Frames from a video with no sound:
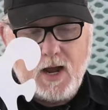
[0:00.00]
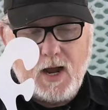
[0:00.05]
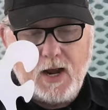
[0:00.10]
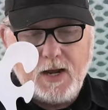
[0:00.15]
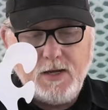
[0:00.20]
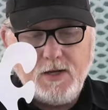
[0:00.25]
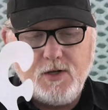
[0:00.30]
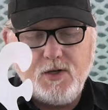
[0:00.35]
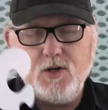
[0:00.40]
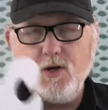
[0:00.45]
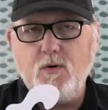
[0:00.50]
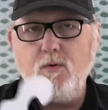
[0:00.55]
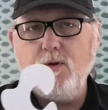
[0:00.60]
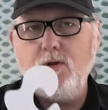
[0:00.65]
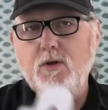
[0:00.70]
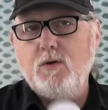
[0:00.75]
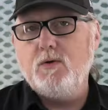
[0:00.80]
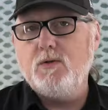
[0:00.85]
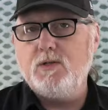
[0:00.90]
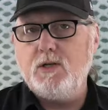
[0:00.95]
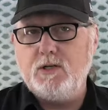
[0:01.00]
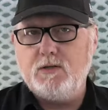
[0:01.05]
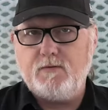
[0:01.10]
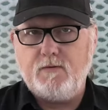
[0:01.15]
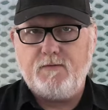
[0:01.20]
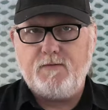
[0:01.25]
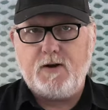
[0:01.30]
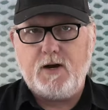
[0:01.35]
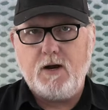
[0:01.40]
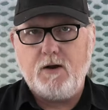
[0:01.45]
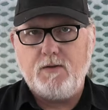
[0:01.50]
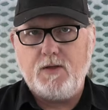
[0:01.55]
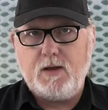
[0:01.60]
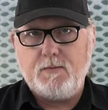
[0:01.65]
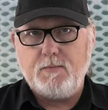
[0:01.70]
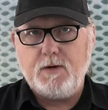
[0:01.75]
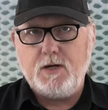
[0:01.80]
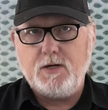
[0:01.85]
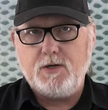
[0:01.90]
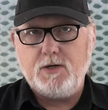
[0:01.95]
I don't use these for fire
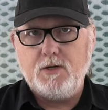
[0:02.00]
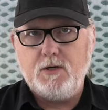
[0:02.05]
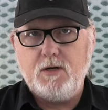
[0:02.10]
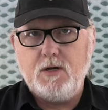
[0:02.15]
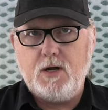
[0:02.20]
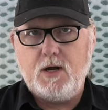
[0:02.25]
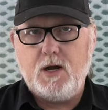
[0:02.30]
that much.